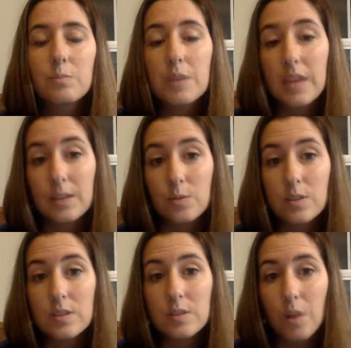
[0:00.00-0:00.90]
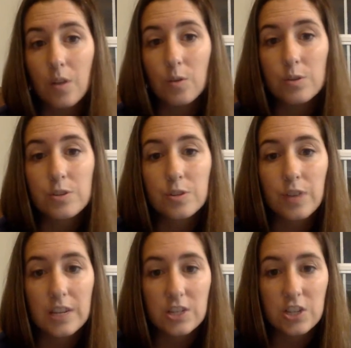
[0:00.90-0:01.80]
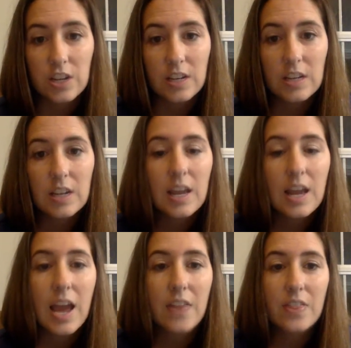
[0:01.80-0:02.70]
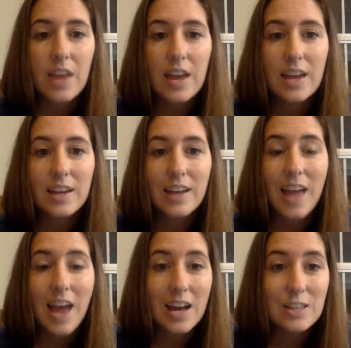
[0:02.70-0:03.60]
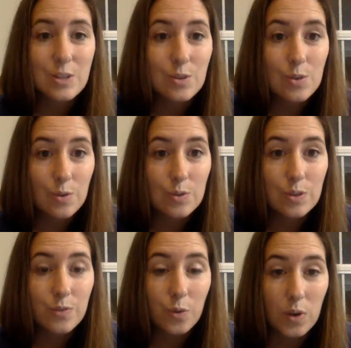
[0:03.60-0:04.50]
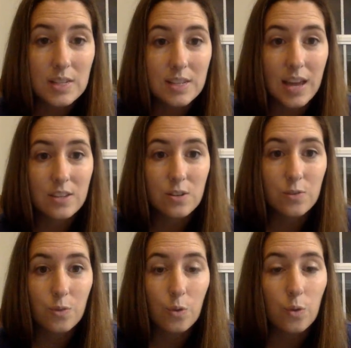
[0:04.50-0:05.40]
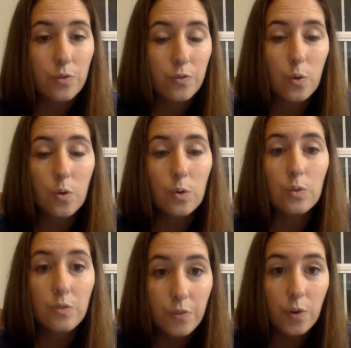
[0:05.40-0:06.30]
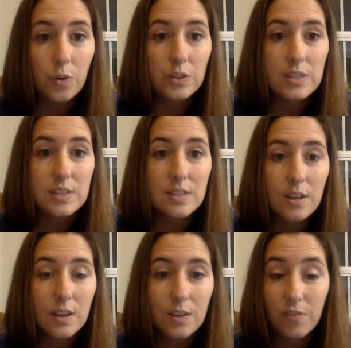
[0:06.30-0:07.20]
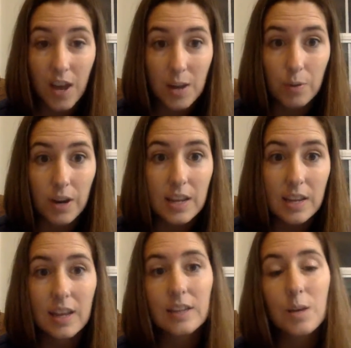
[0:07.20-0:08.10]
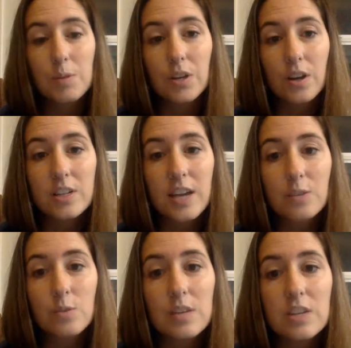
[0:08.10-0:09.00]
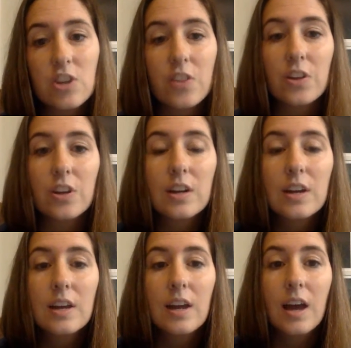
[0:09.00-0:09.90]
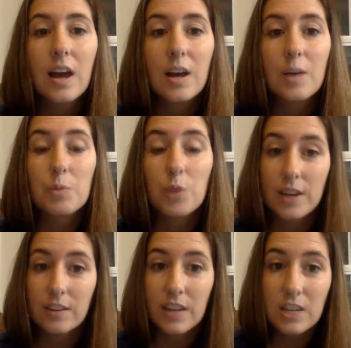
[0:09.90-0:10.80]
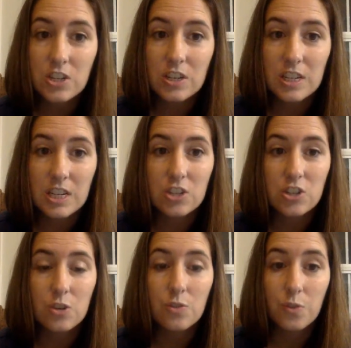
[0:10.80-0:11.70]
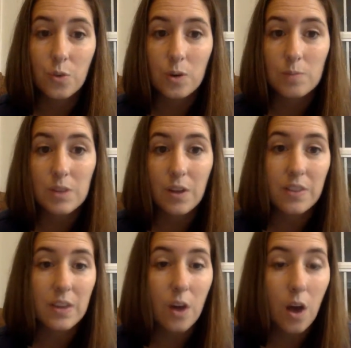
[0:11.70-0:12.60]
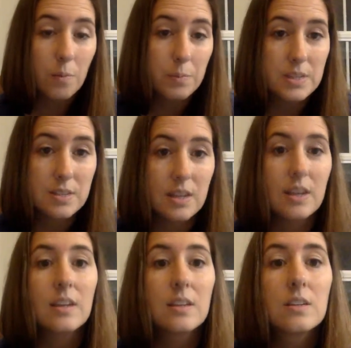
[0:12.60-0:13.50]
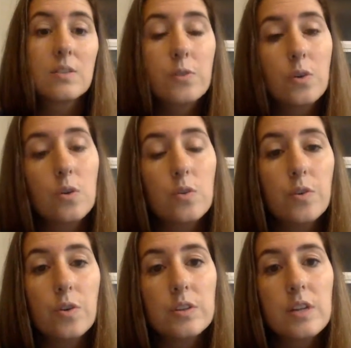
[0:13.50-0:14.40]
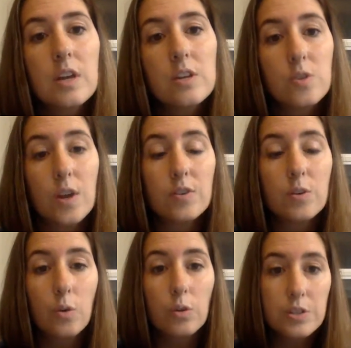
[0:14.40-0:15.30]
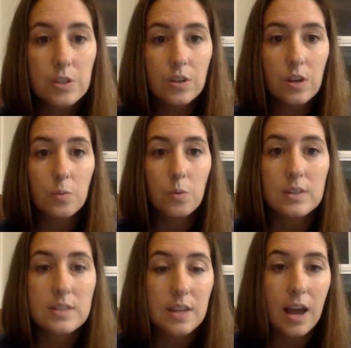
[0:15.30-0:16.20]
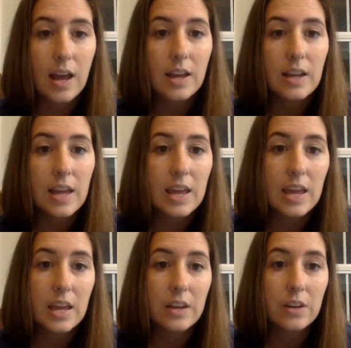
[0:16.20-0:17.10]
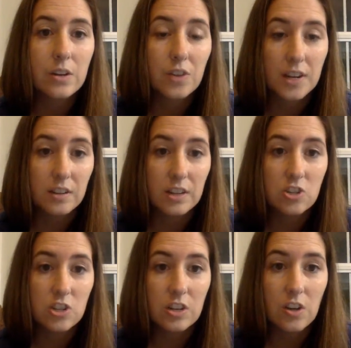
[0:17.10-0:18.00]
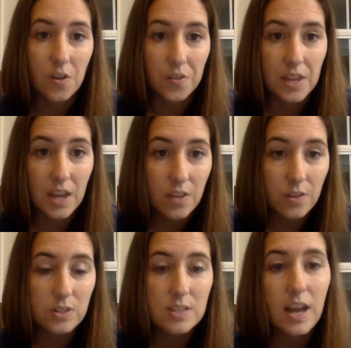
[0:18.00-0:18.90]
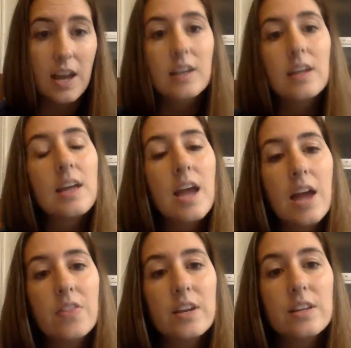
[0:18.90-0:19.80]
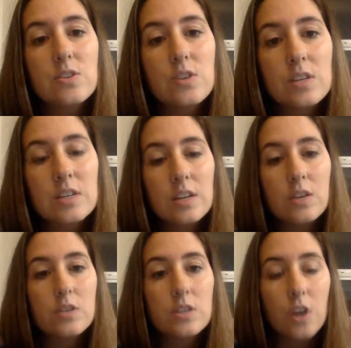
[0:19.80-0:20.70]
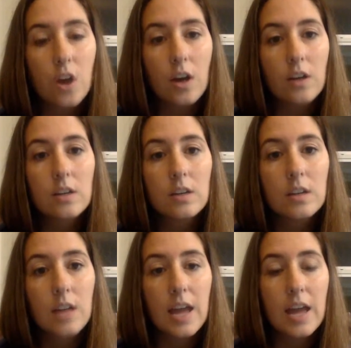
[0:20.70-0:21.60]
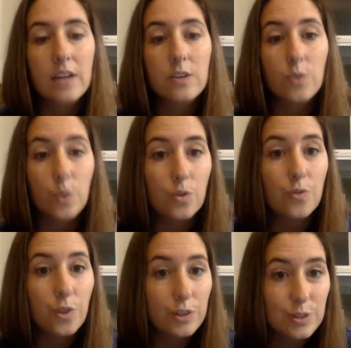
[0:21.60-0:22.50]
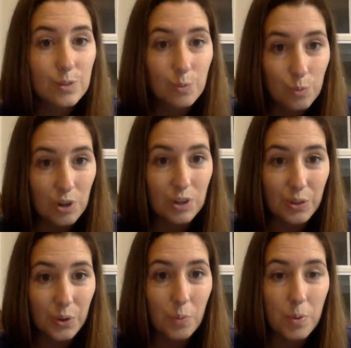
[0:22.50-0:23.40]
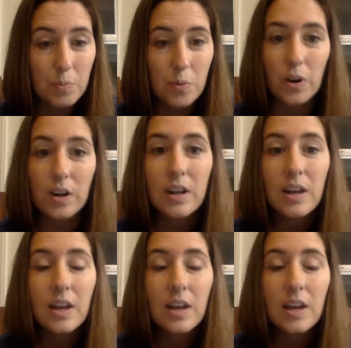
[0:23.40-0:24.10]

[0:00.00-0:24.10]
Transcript: begins with a small ulceration, and then as you use your voice, as your vocal folds vibrate and come in contact with each other, granulation tissue forms on the opposite vocal fold. So you have an ulcer on one side and granulation on the other side. And then as you continue to talk and your vocal folds work a little bit more,